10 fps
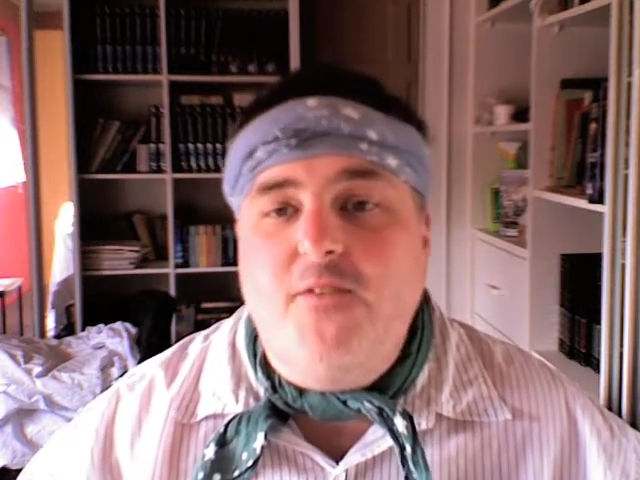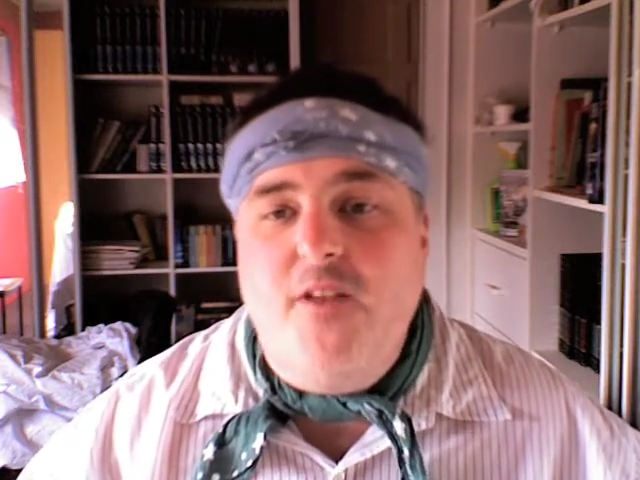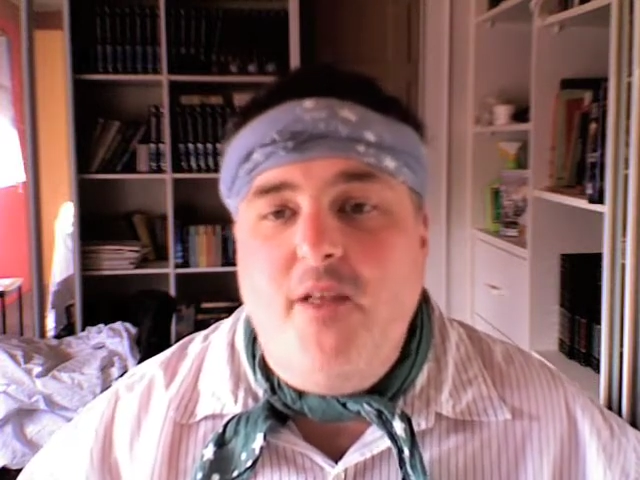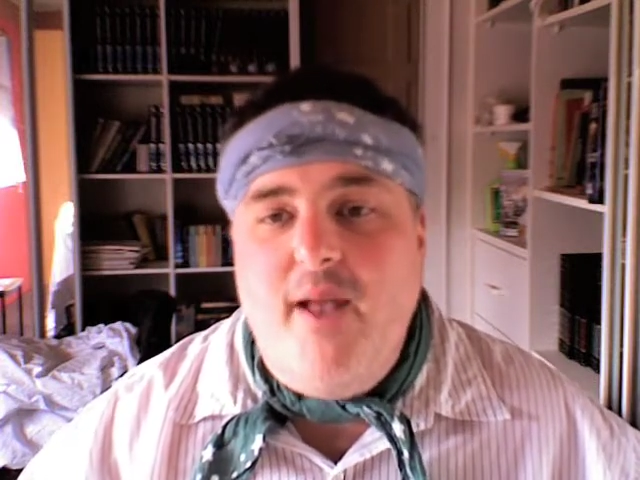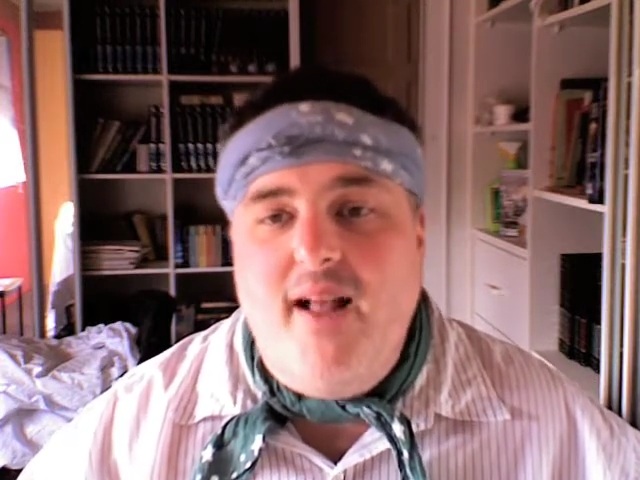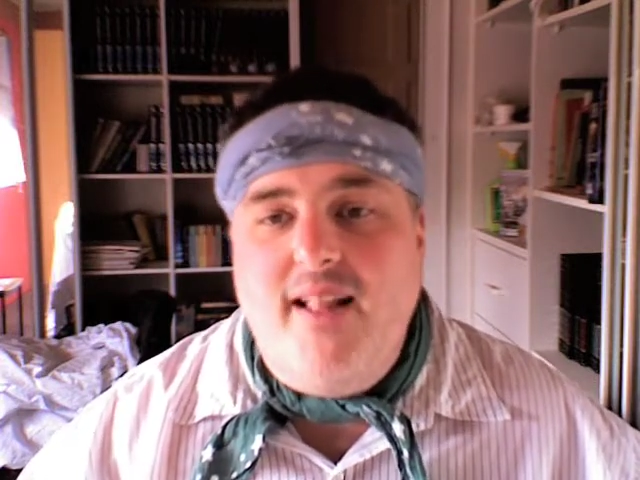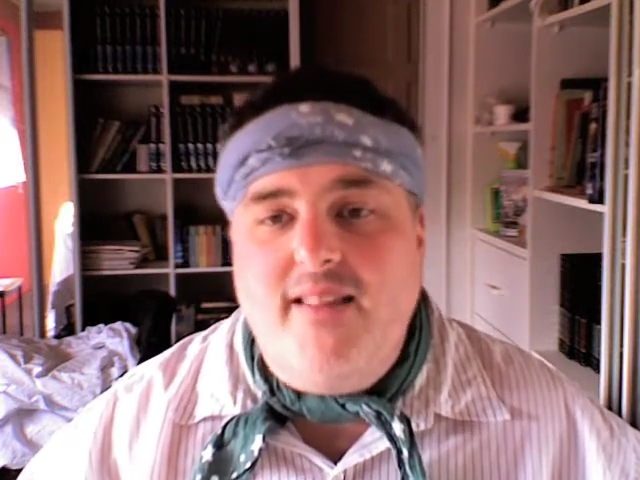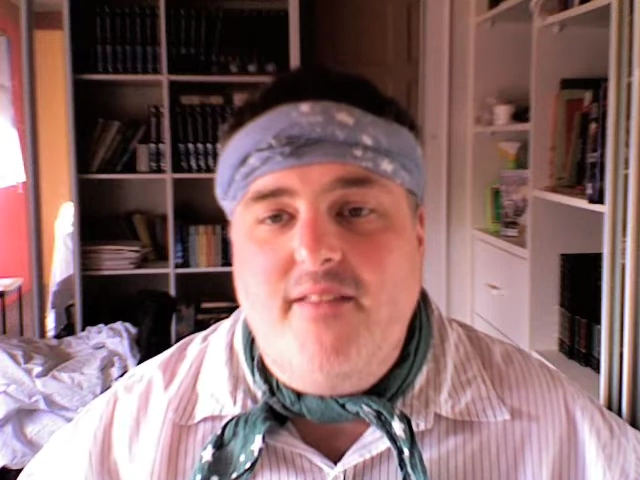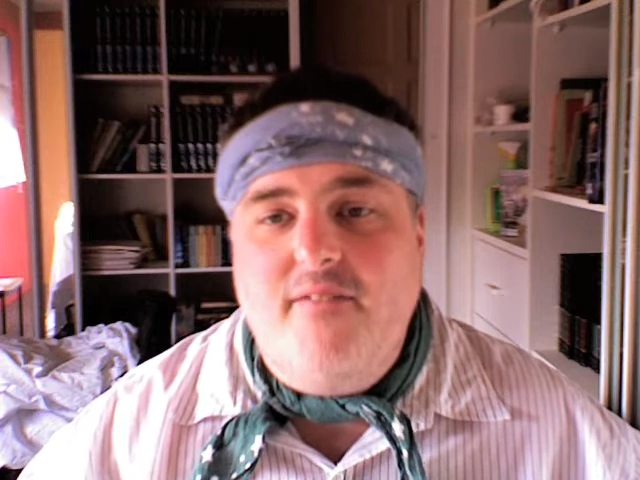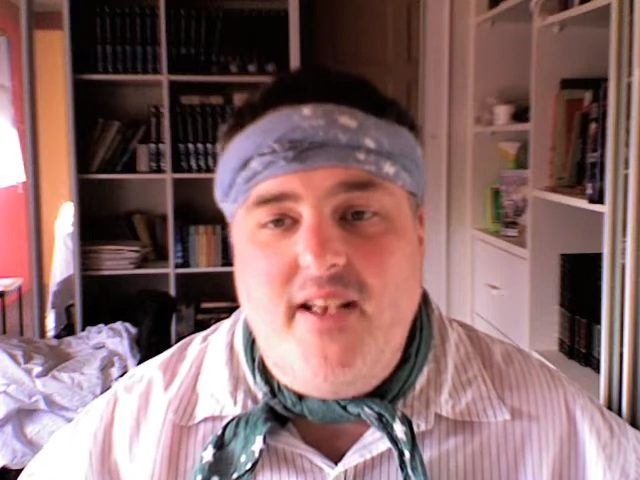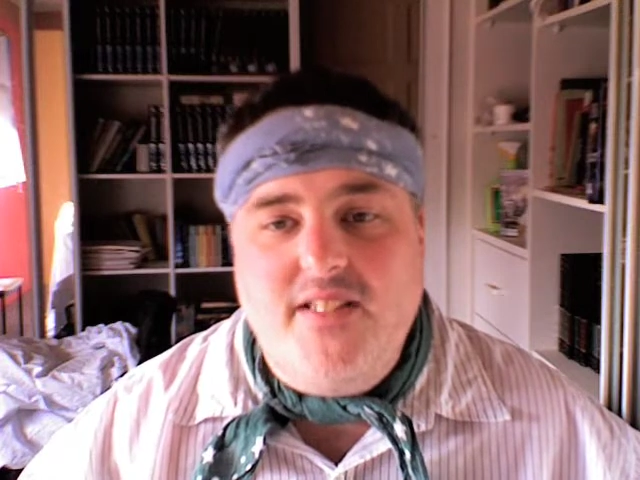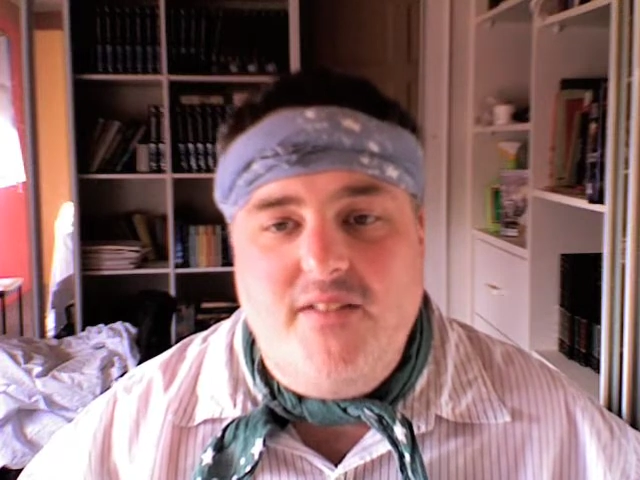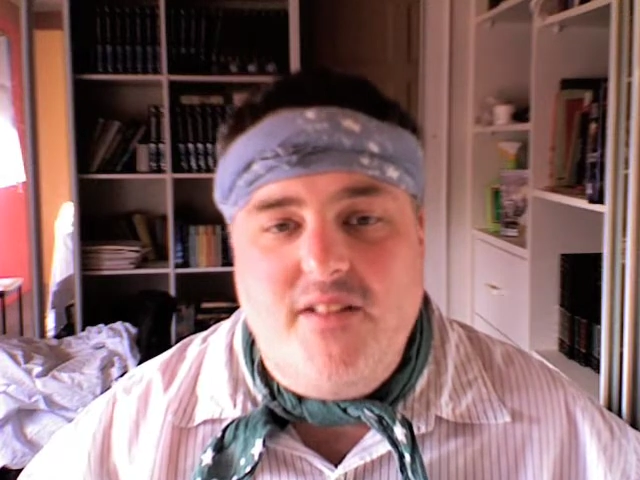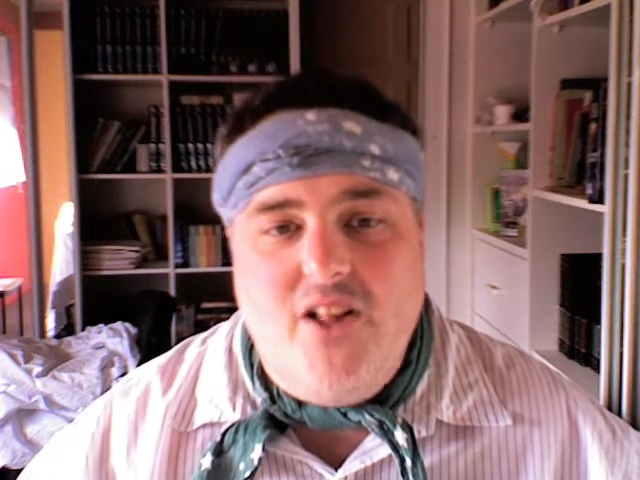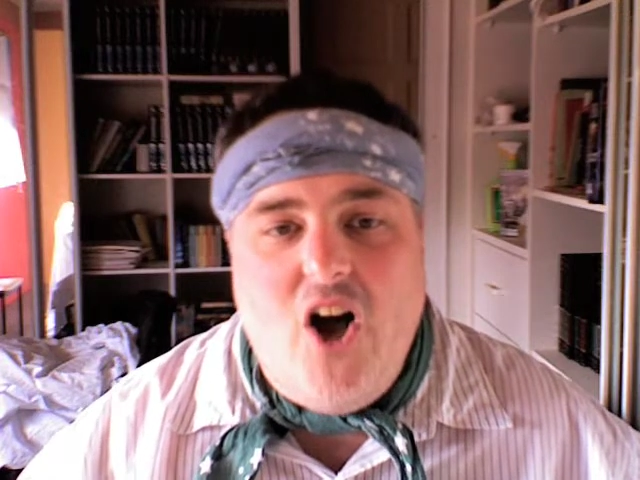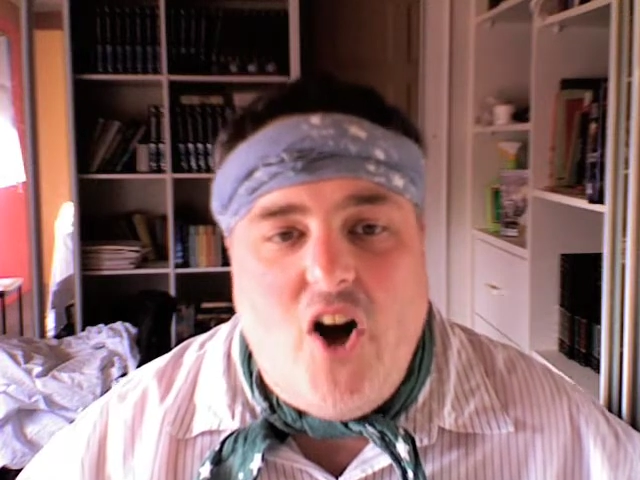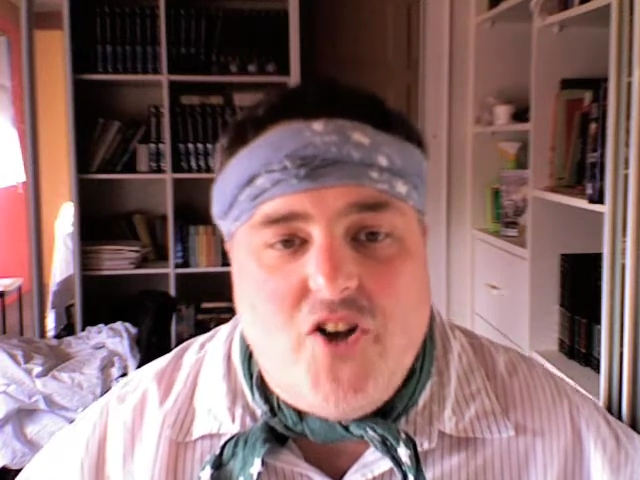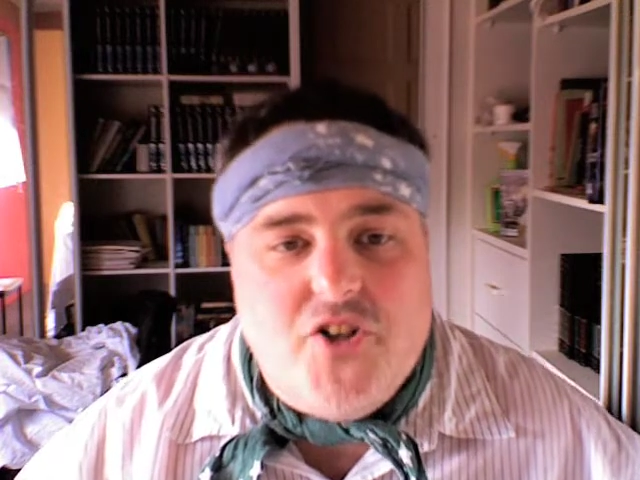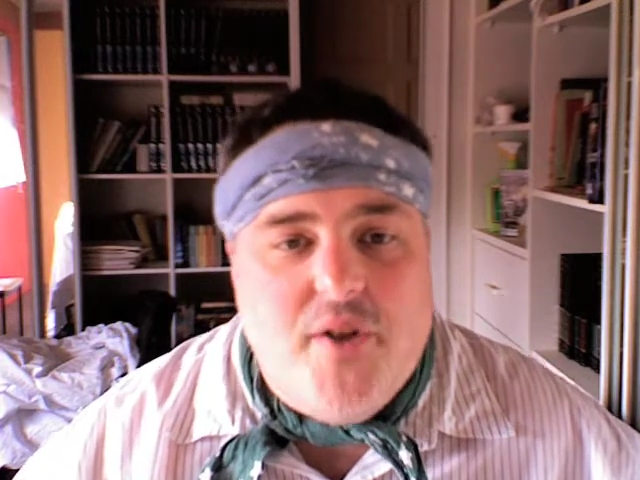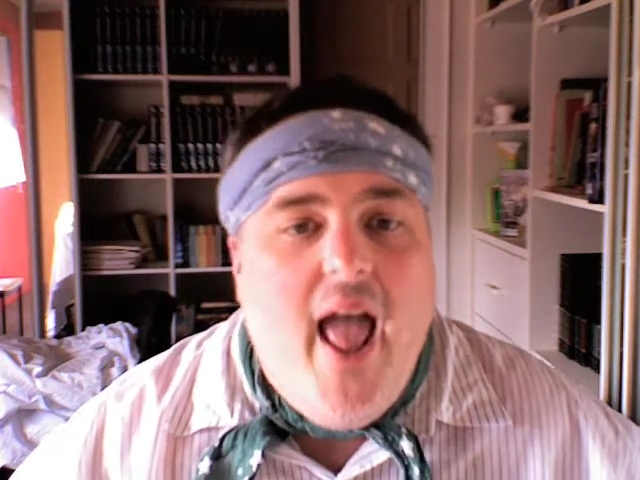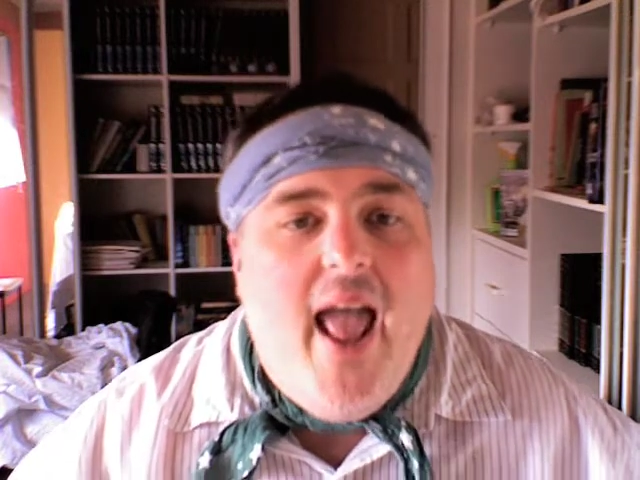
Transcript: female at the face of the lodge.